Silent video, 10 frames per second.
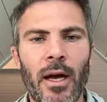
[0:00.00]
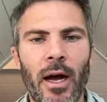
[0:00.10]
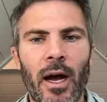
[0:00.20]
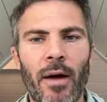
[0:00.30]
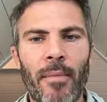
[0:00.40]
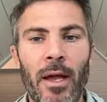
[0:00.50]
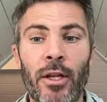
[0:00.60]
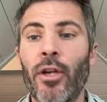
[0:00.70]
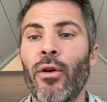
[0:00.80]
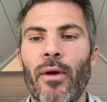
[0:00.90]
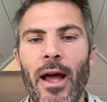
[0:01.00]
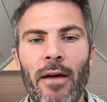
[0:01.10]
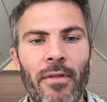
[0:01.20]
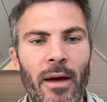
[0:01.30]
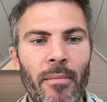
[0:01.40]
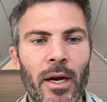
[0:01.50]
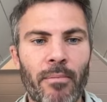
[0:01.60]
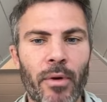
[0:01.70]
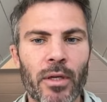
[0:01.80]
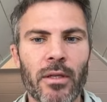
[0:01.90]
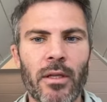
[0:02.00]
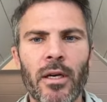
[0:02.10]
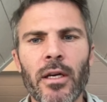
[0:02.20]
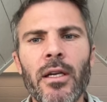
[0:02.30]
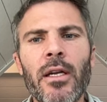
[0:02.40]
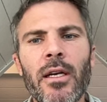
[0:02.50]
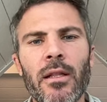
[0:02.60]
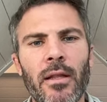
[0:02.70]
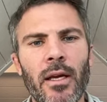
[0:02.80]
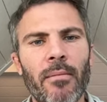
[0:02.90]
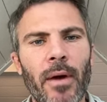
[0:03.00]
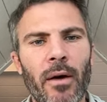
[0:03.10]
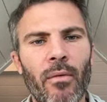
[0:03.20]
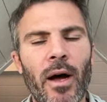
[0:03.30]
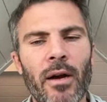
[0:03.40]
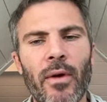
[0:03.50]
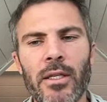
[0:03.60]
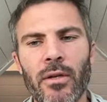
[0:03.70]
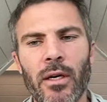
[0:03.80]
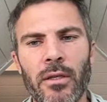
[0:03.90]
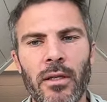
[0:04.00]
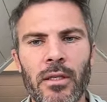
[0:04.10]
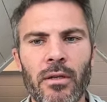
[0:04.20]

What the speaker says: and you don't have that money personally, you're going to need to think about, well, how do I structure this